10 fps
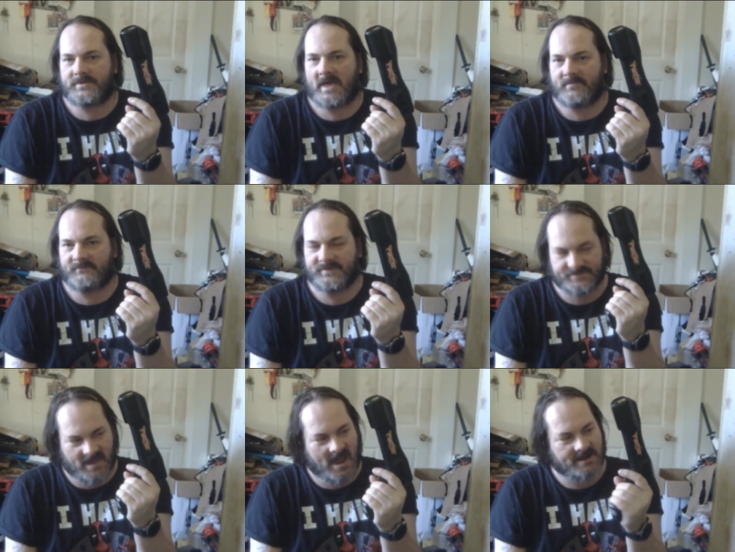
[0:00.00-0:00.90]
type of
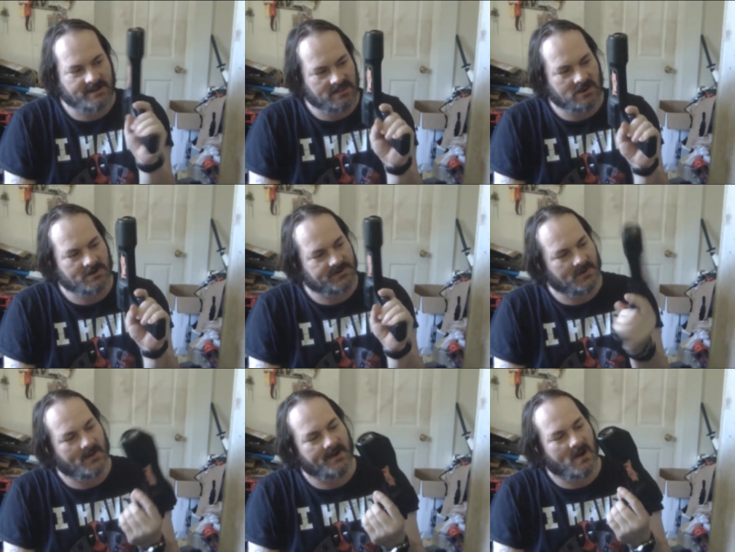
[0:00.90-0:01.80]
design and look
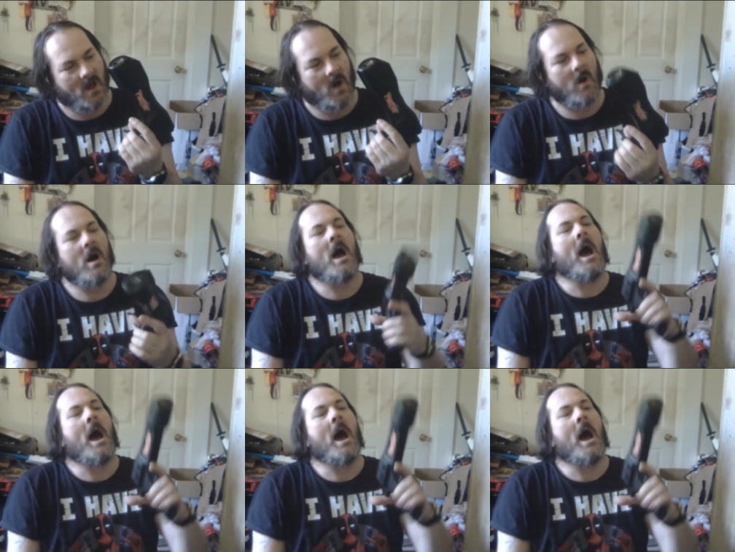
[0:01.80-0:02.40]
to it and all.